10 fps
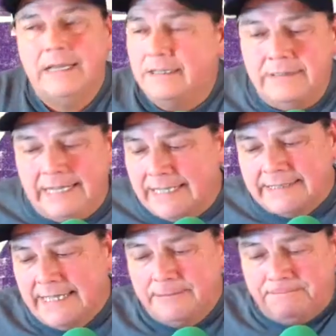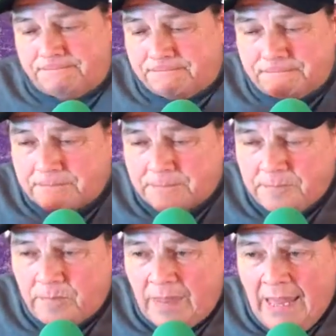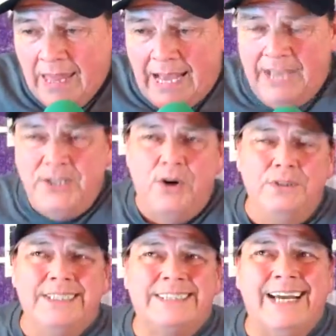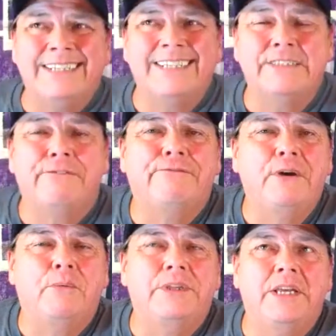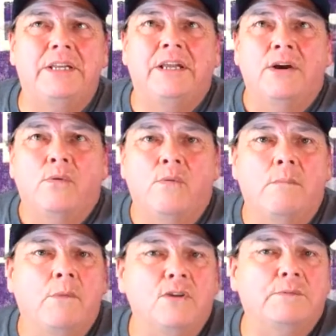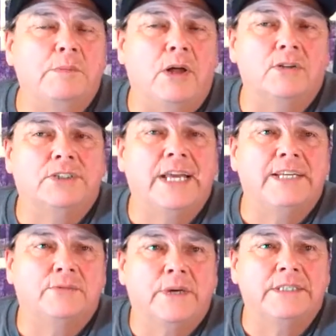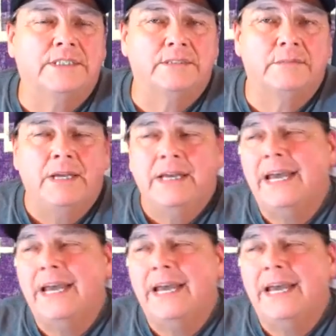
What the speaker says: Like I said, I know this kind of doesn't fit within what most people understand as racism.